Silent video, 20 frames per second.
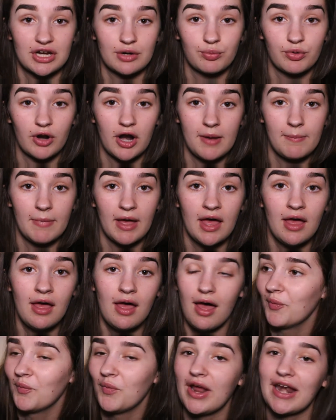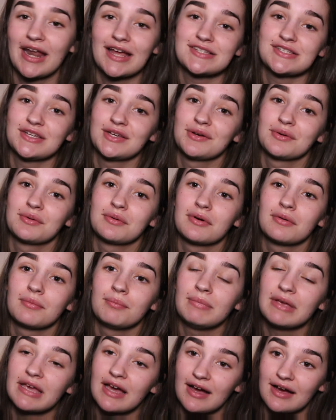primer when I do
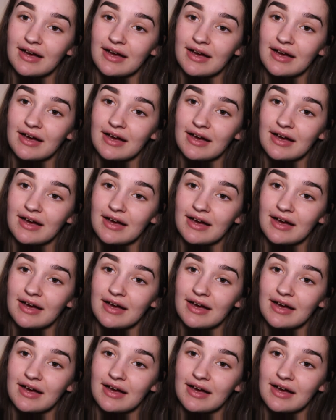my